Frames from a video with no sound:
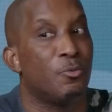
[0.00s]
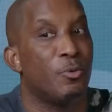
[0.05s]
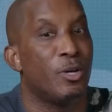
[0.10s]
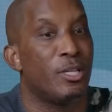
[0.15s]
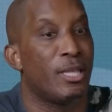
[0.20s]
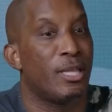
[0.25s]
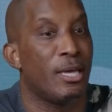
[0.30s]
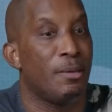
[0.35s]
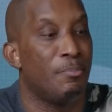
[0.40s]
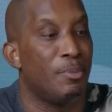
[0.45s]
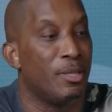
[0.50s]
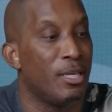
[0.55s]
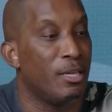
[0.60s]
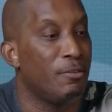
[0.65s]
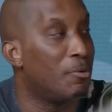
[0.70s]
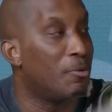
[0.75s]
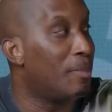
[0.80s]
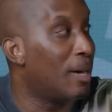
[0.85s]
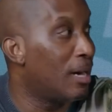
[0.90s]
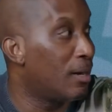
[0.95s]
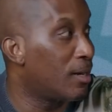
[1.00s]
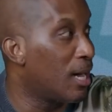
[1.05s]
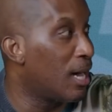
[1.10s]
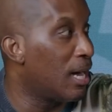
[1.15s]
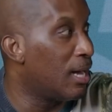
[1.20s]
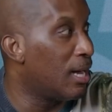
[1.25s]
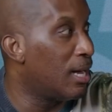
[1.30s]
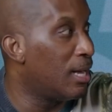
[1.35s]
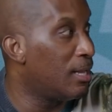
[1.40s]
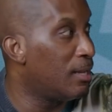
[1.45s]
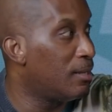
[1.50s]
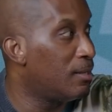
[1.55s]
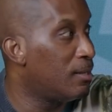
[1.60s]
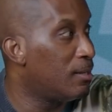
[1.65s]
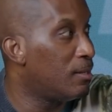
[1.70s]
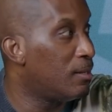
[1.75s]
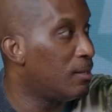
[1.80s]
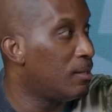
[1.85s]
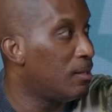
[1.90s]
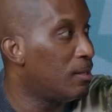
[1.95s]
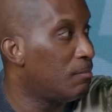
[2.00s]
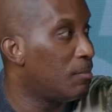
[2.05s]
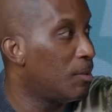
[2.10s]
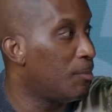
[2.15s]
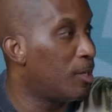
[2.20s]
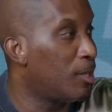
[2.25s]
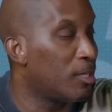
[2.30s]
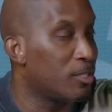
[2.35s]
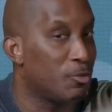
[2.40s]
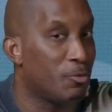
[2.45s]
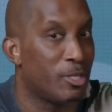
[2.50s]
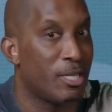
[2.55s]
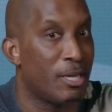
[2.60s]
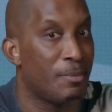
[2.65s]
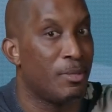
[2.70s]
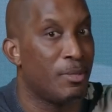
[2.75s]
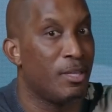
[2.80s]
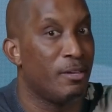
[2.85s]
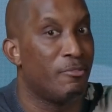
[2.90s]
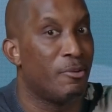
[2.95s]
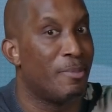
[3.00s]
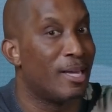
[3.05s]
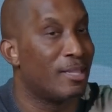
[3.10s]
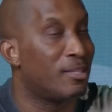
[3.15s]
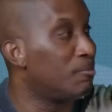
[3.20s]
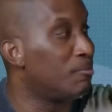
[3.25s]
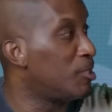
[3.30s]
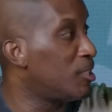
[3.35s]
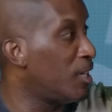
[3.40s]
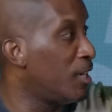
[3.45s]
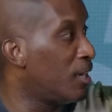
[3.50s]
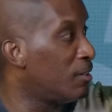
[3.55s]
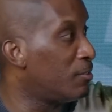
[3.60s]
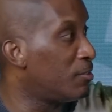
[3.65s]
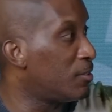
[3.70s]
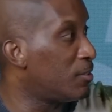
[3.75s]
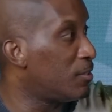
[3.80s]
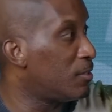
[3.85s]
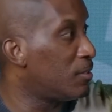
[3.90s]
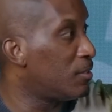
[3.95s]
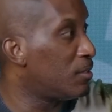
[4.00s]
of what they believe about God, but because of what they believe about themselves.